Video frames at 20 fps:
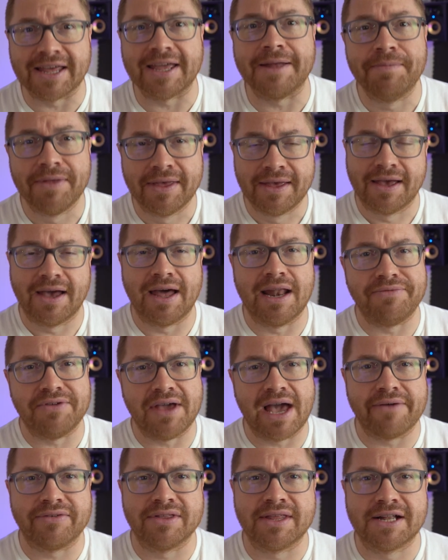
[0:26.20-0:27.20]
Lee. And if
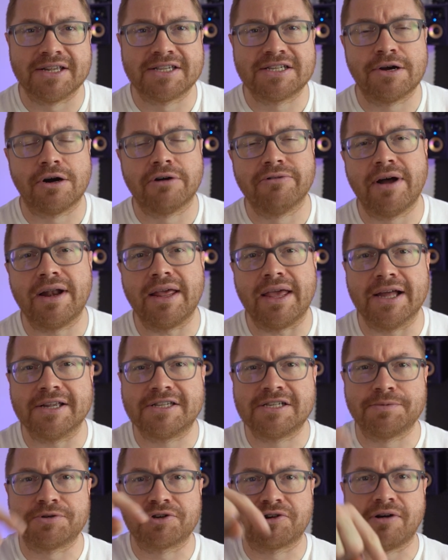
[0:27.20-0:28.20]
you haven't done so already,
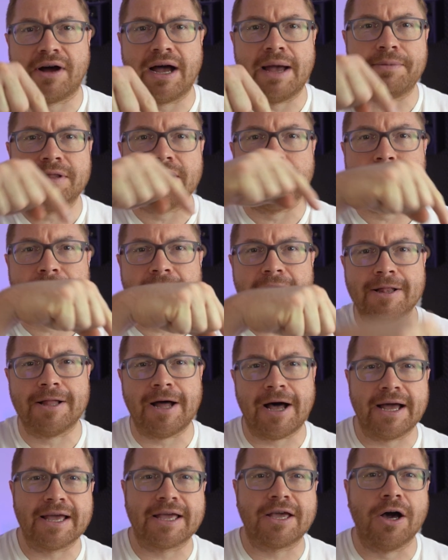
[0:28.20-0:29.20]
hit subscribe and the bell
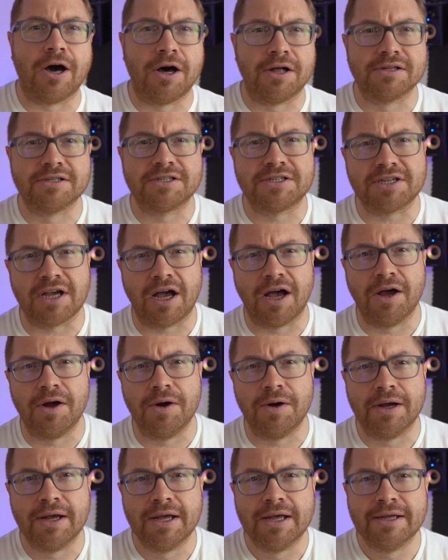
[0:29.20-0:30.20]
icon
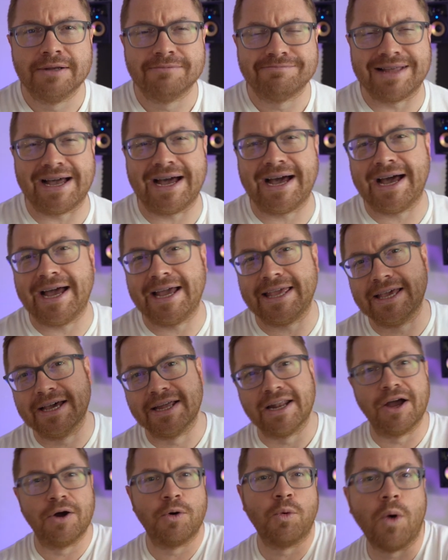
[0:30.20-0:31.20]
so... you
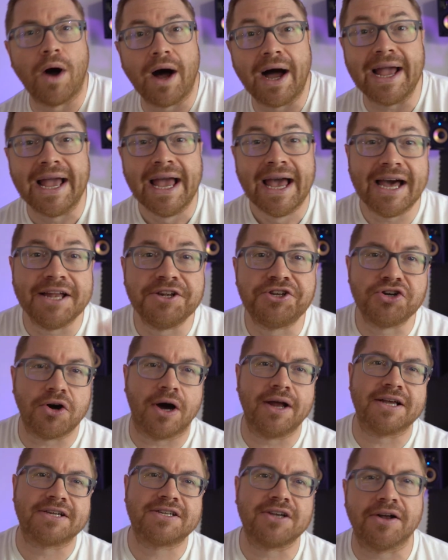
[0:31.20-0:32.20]
know why. And
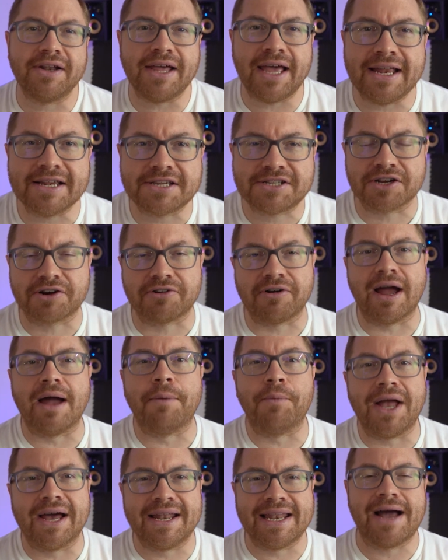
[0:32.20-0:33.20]
join us on
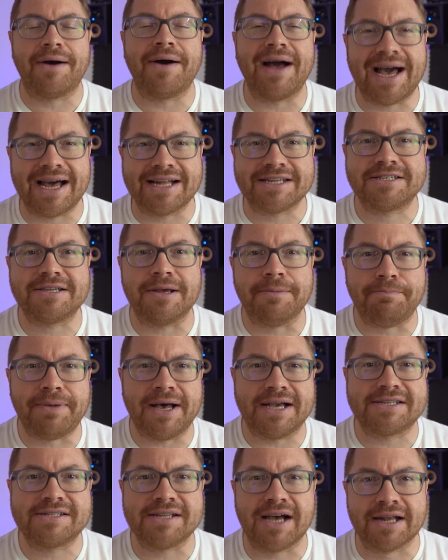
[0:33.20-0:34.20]
Instagram. We are now at
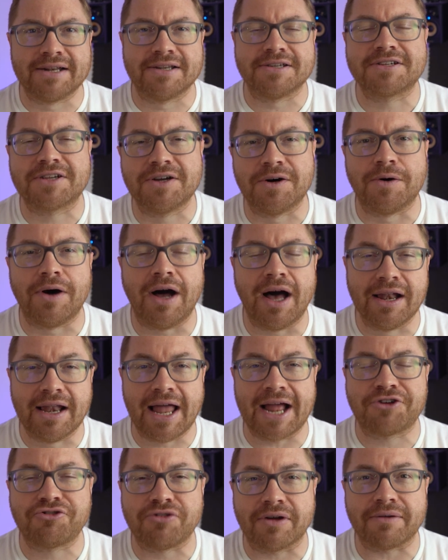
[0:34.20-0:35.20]

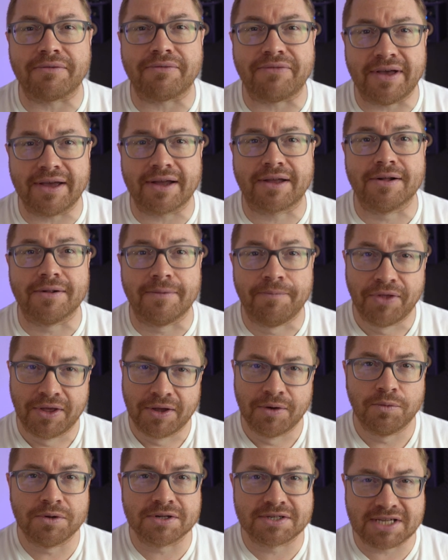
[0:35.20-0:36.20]
@best_electric_vehicle.
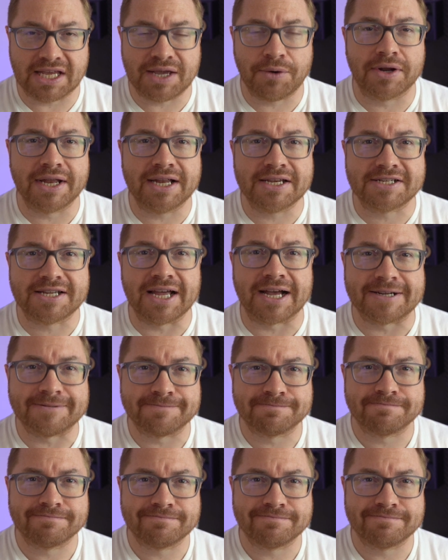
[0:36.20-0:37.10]
We'll see you on Insta.